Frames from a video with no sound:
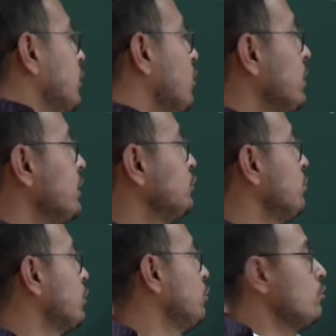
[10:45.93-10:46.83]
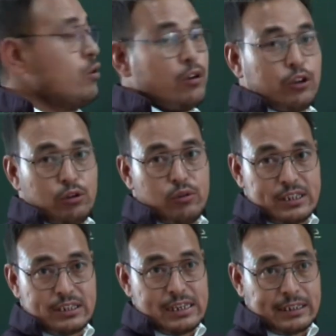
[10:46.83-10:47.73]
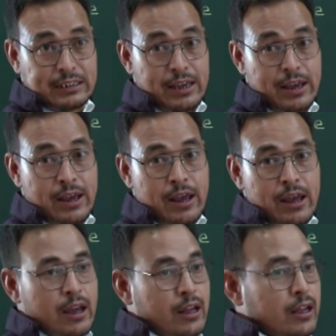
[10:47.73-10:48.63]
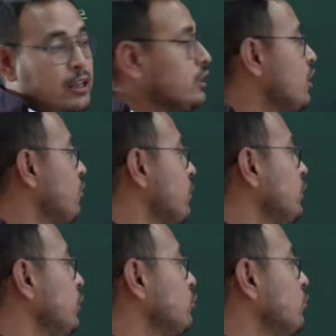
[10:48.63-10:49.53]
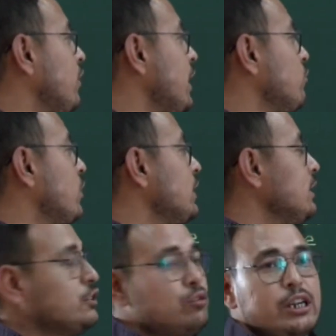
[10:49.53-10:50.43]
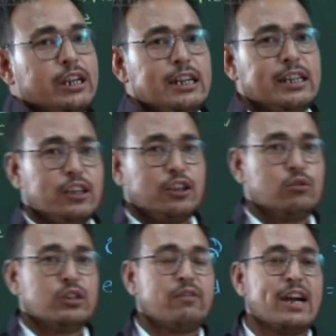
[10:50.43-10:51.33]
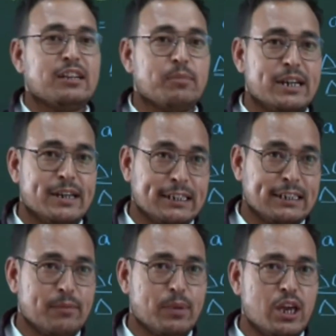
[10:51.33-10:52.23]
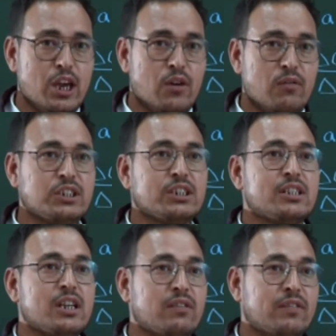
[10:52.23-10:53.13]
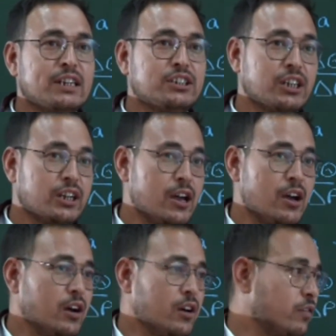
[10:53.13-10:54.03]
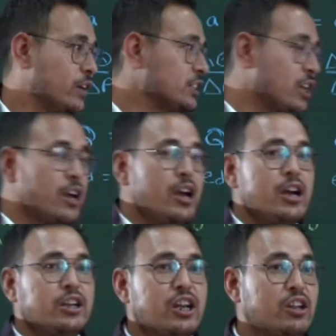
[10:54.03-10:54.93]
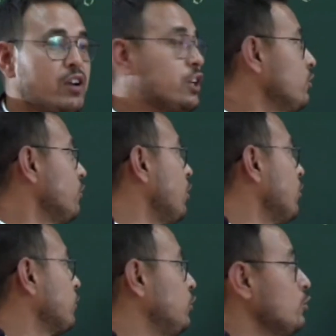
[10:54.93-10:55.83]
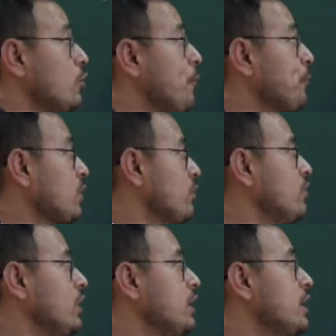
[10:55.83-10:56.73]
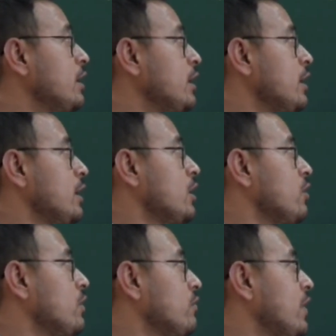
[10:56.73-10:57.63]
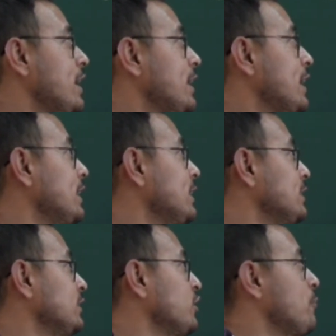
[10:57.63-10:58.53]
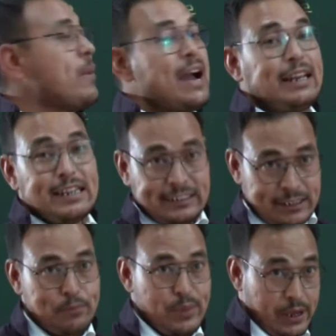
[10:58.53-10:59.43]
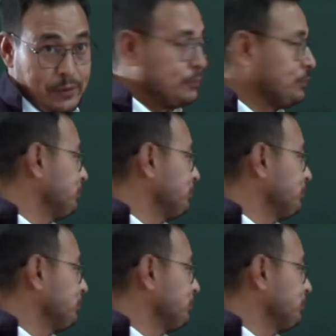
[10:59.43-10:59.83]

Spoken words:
Now what is your Q? Q is this. Now we need to find what is your delta Q divided by delta P, which is the first derivative of Q. Here we find that is minus B,